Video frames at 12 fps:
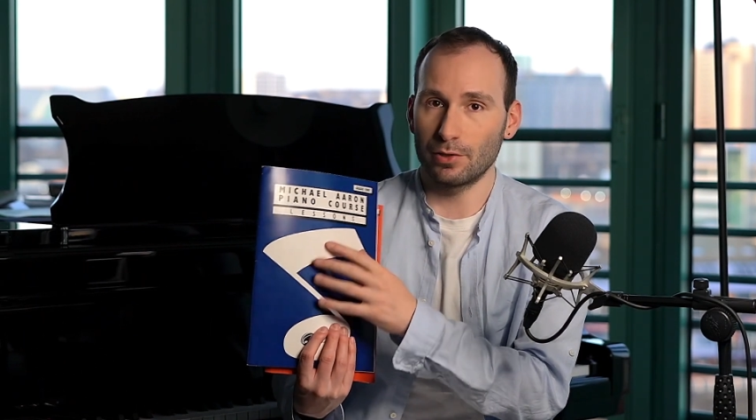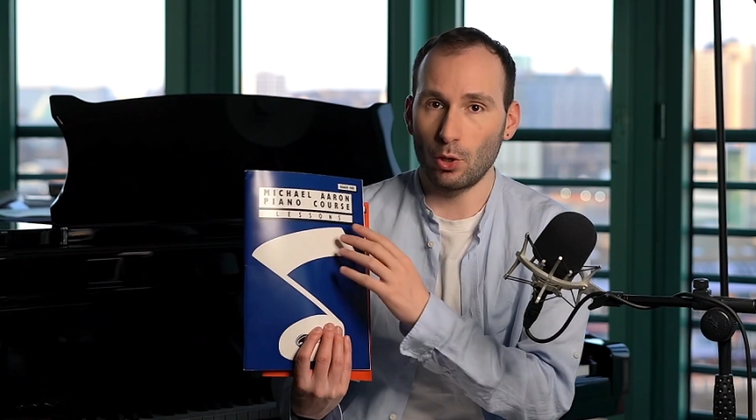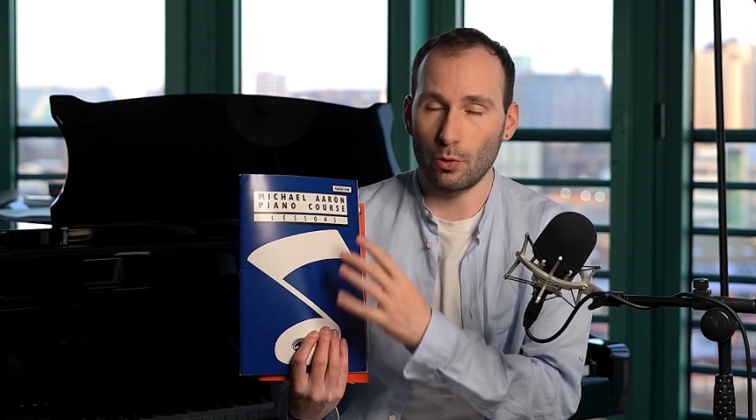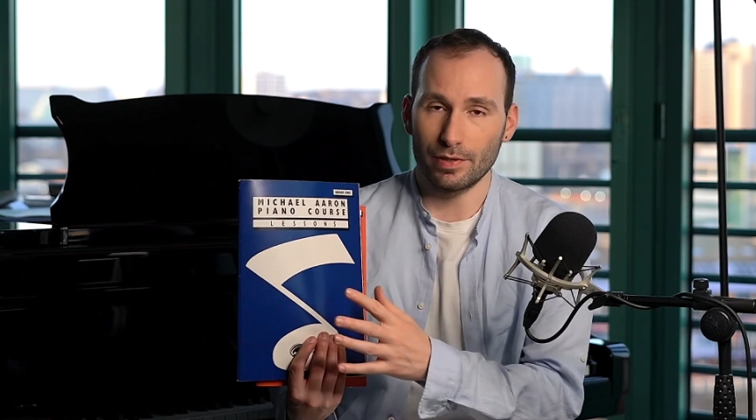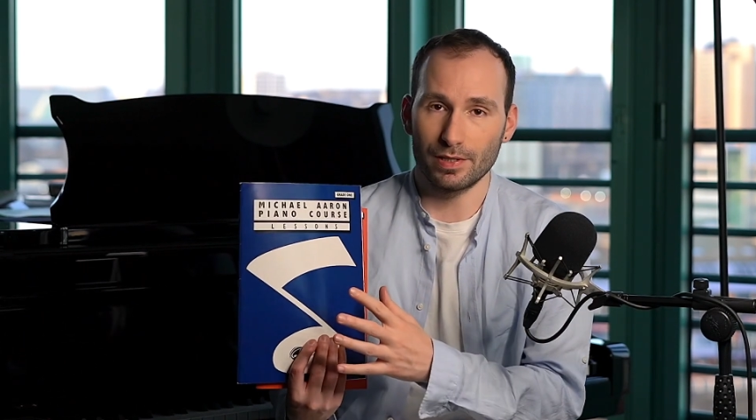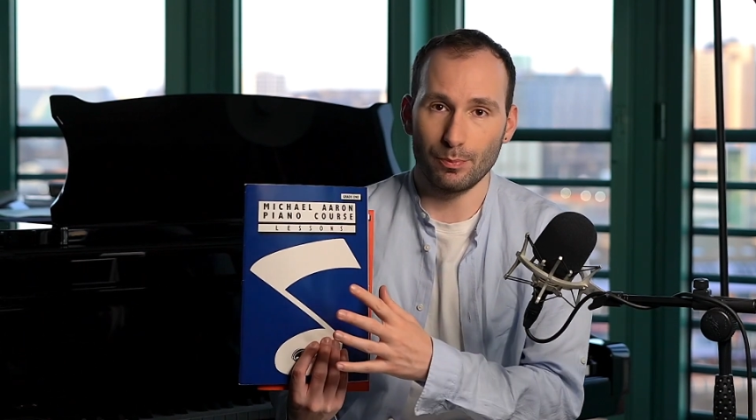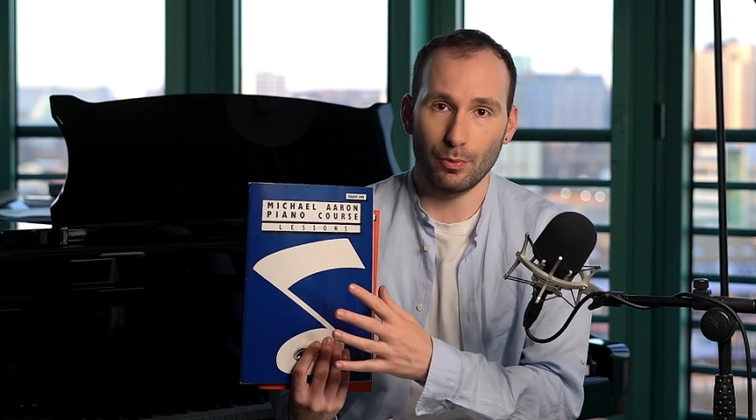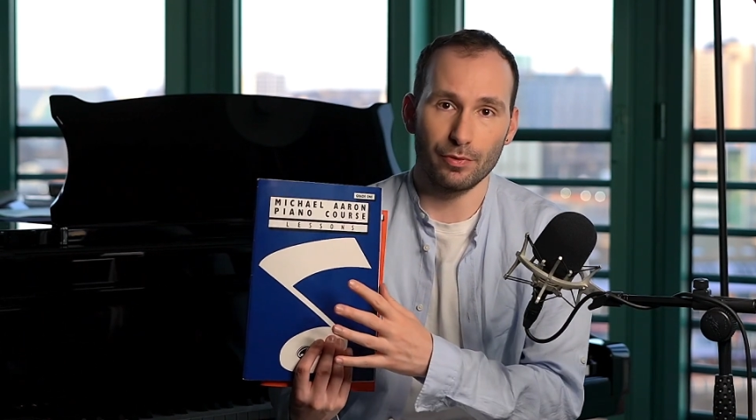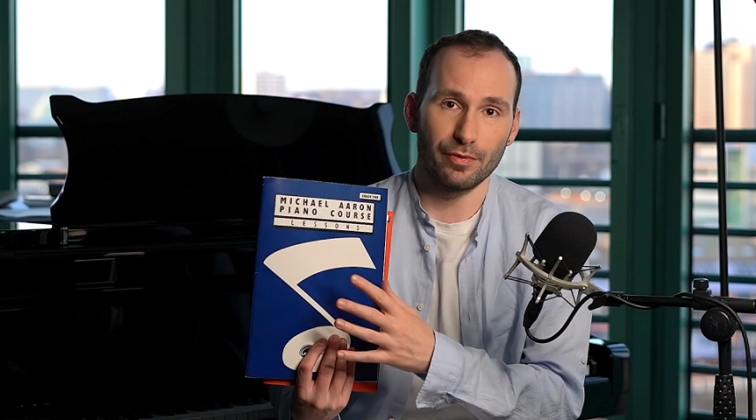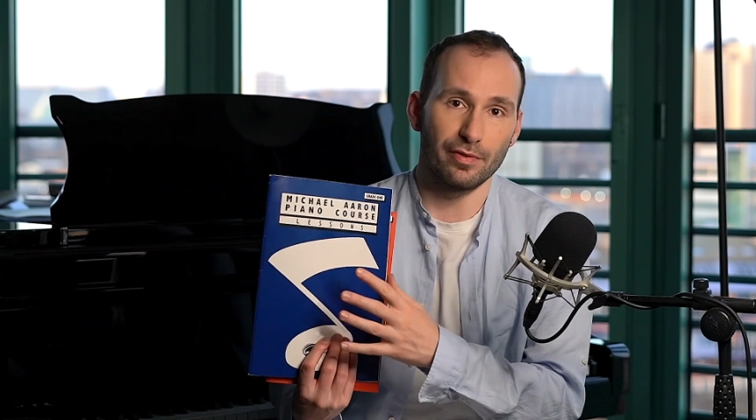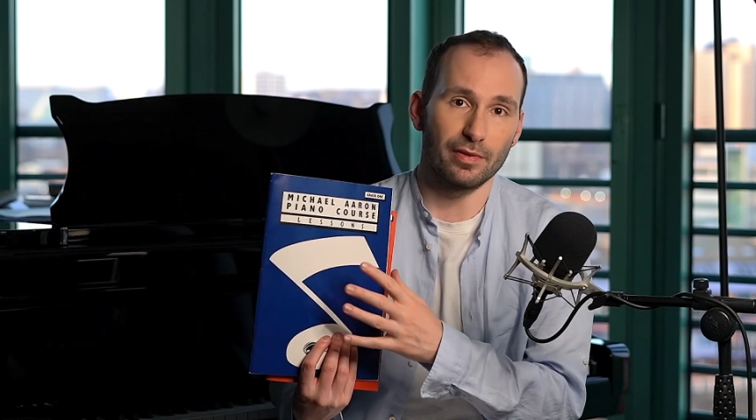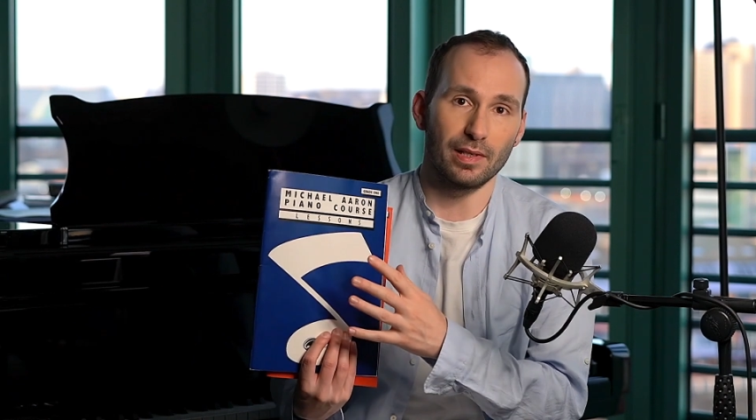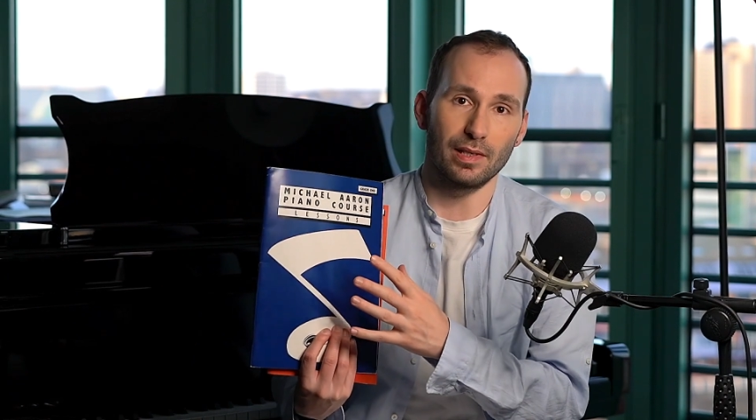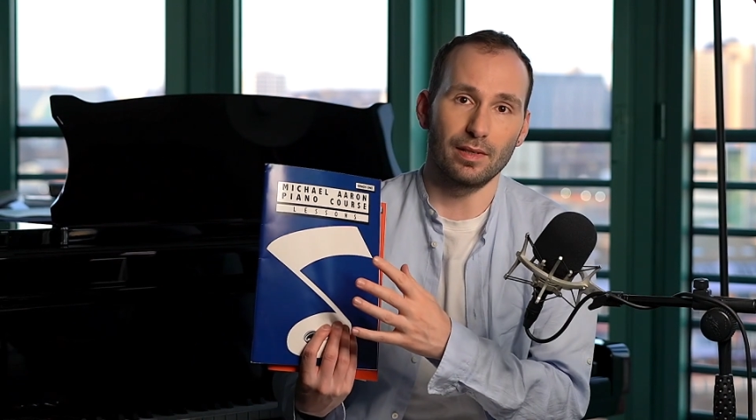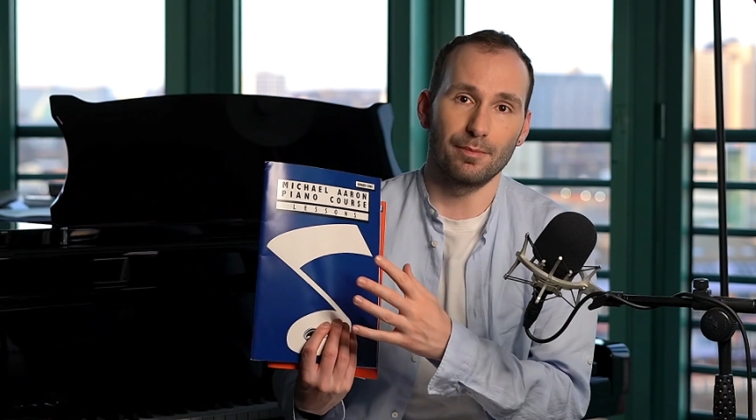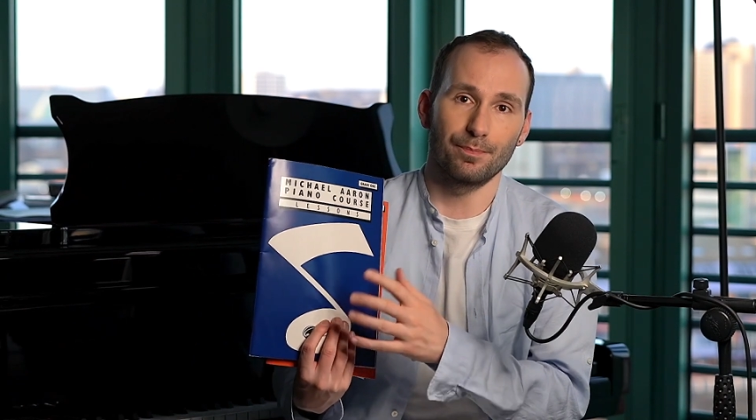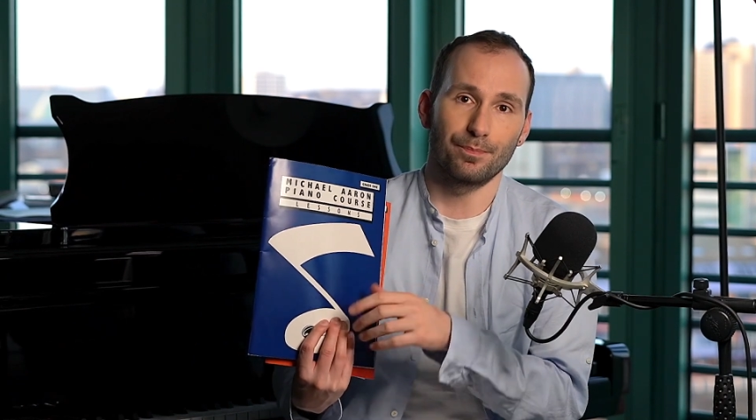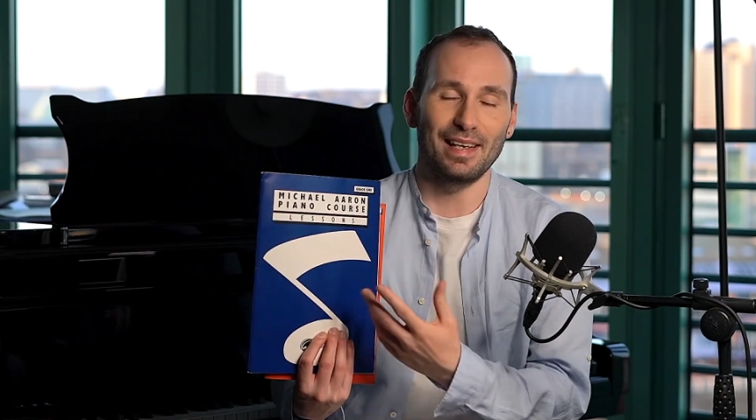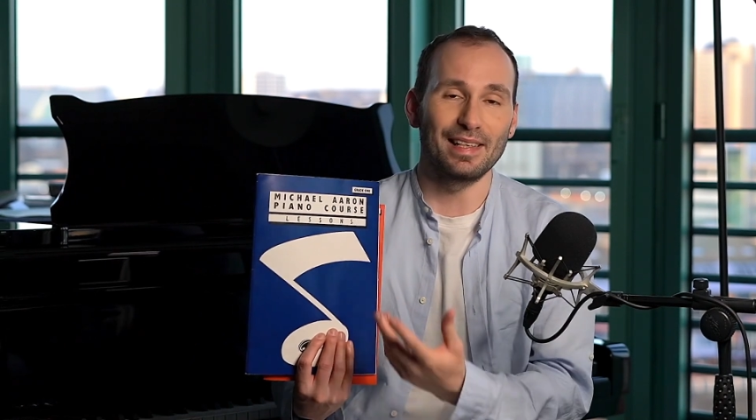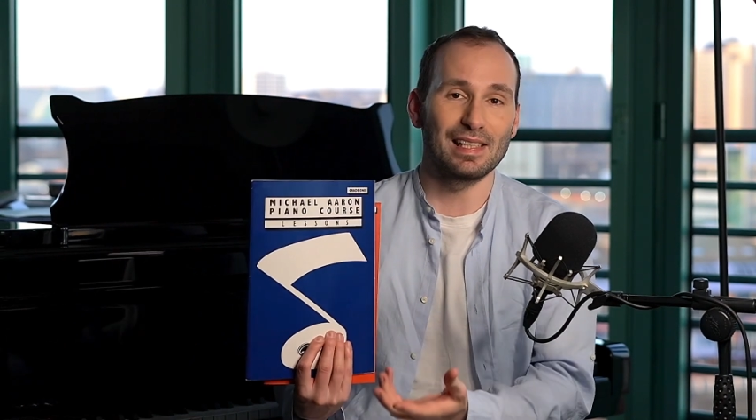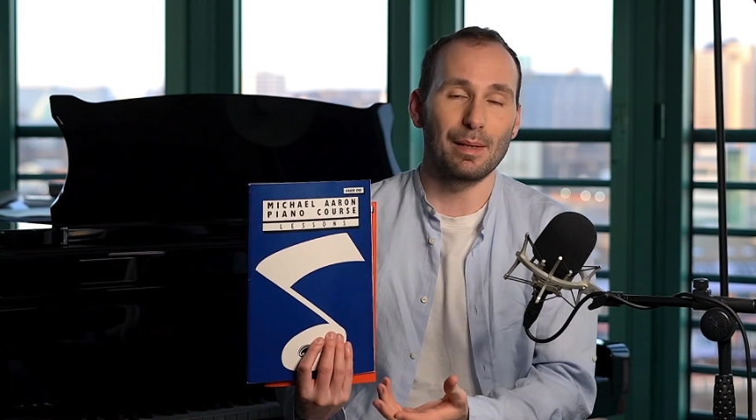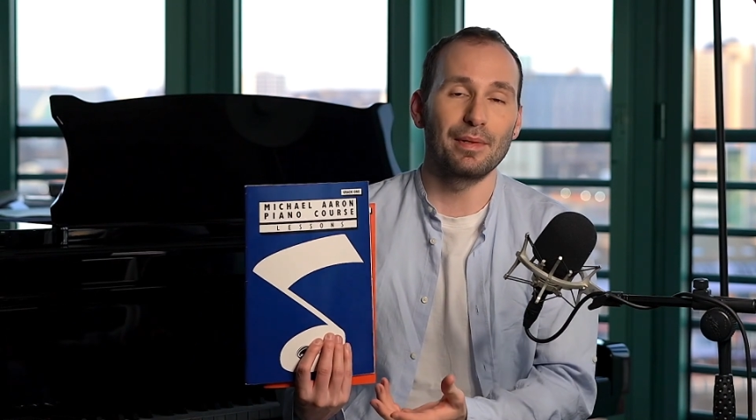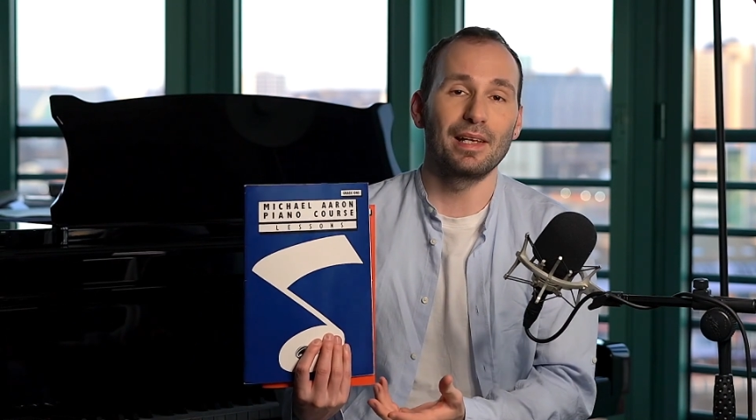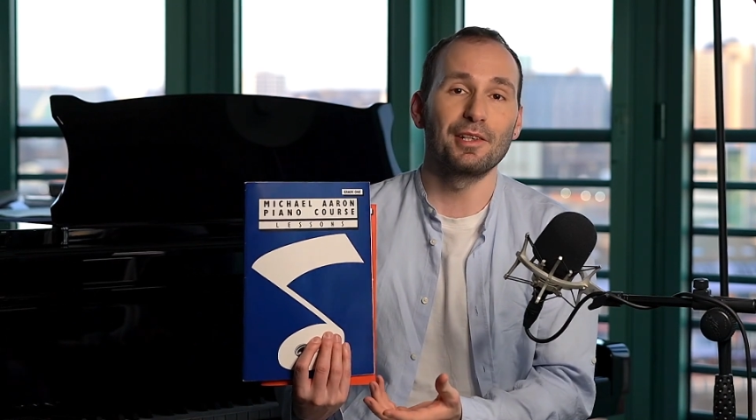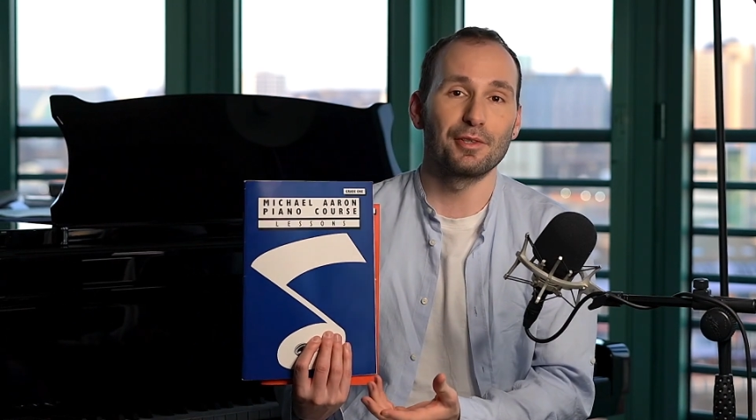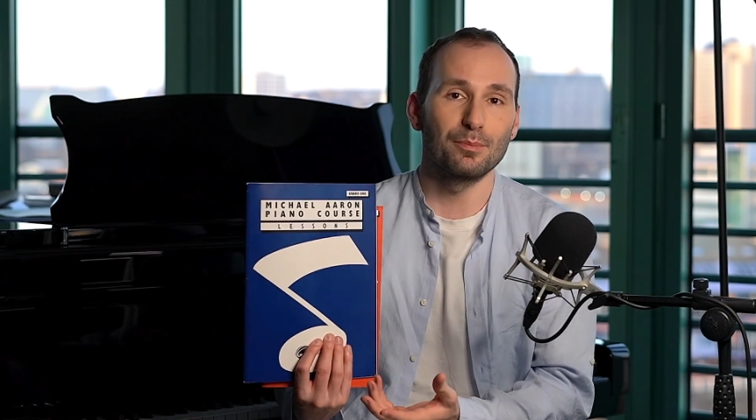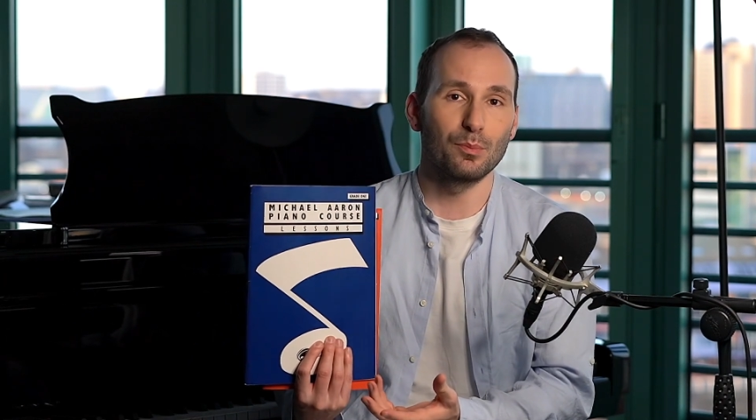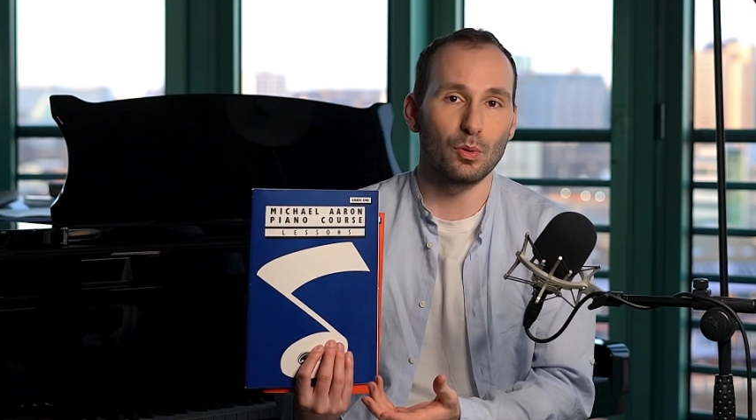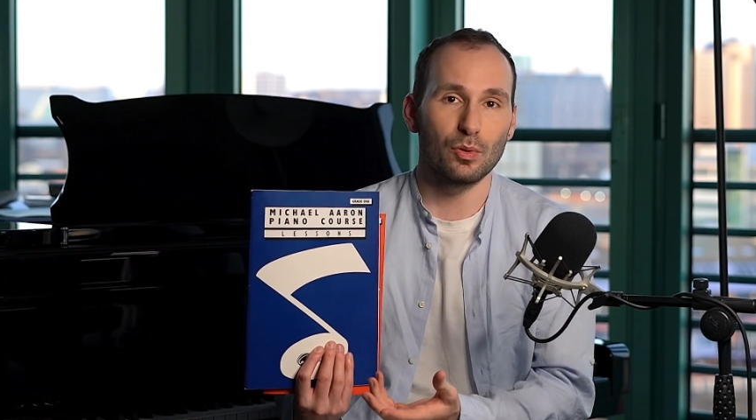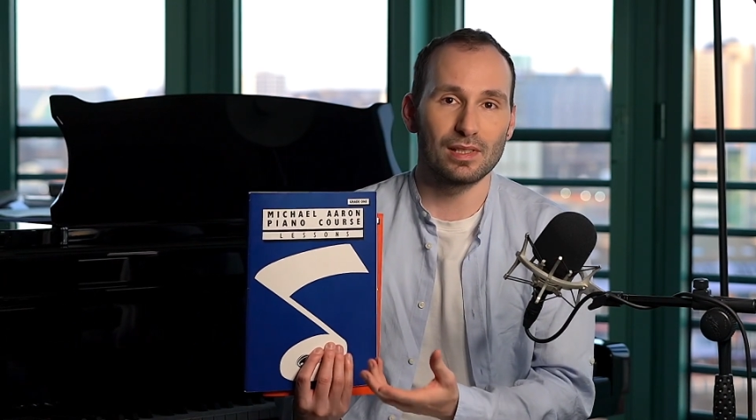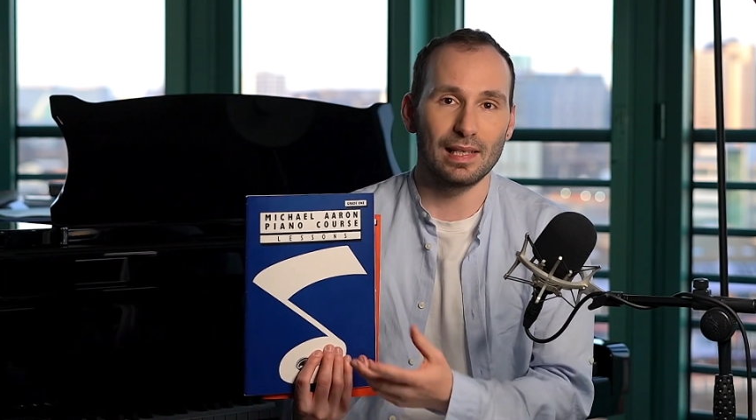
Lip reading: correspond to the examination boards,